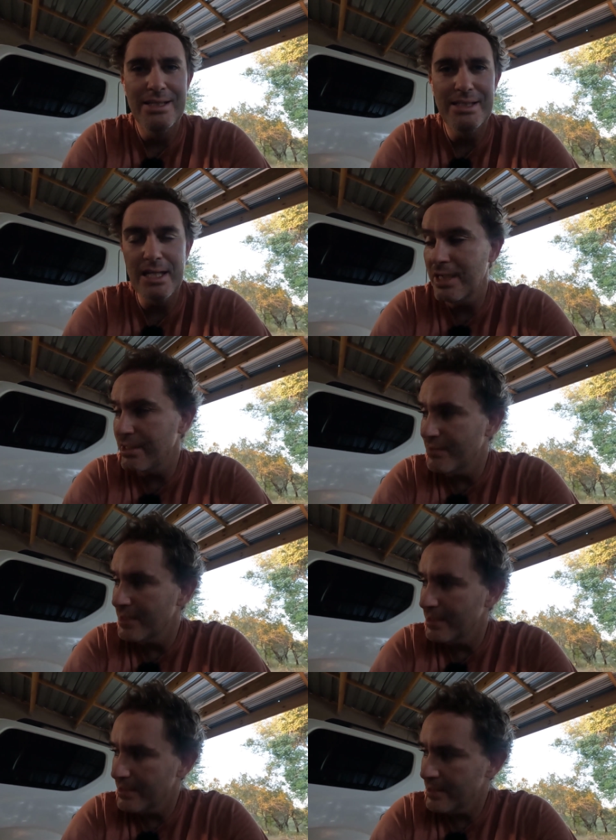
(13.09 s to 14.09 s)

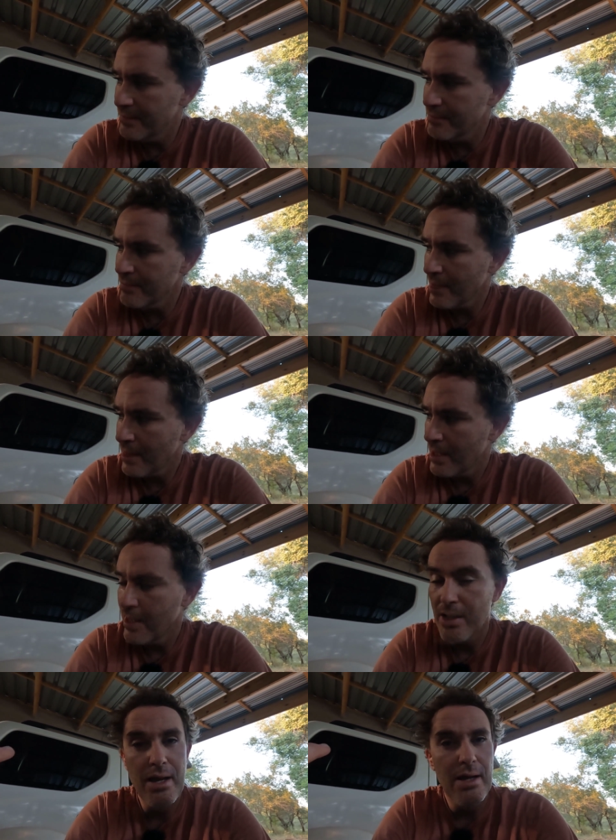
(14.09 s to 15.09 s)
Telelever
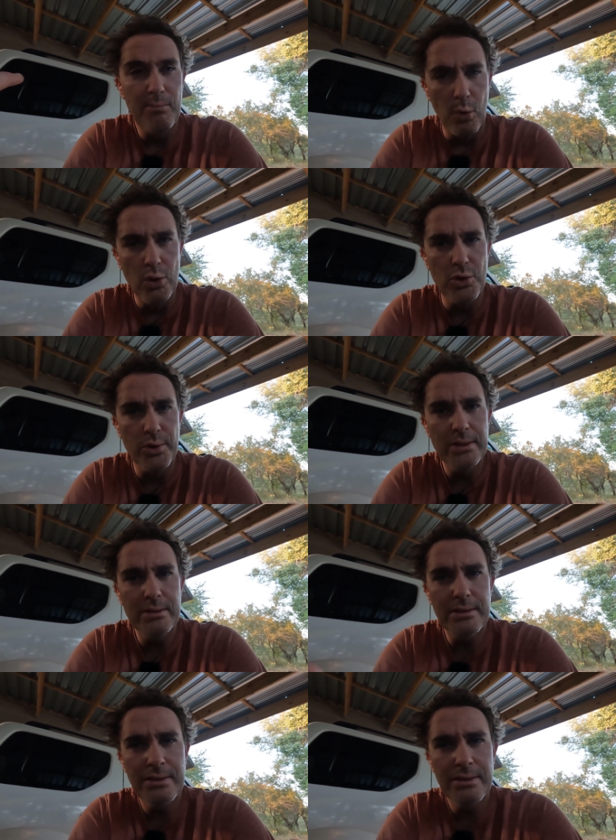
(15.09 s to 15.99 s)
ball joint.